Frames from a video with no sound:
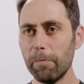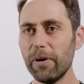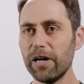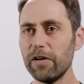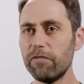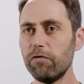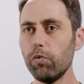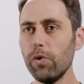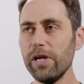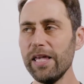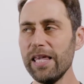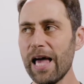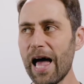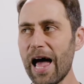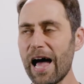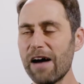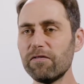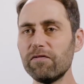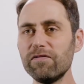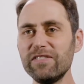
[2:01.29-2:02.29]
But if we
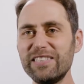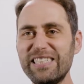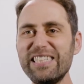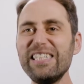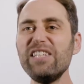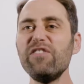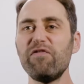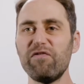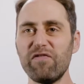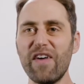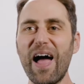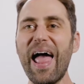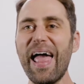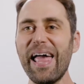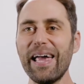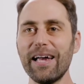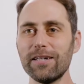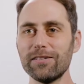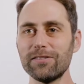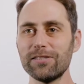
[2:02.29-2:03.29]
have
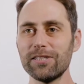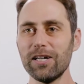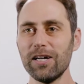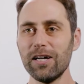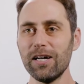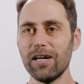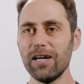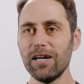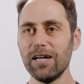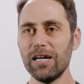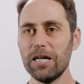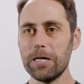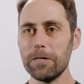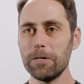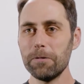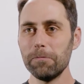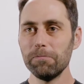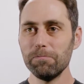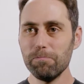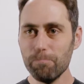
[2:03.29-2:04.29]
defanged
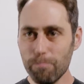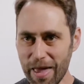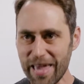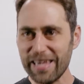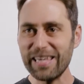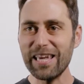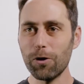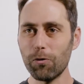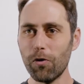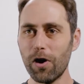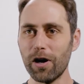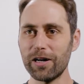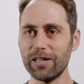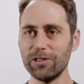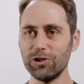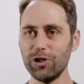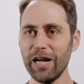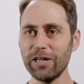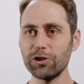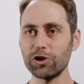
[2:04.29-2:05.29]
making wrong
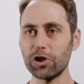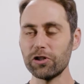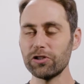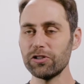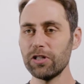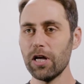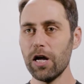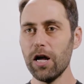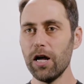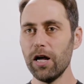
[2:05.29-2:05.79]
conjectures,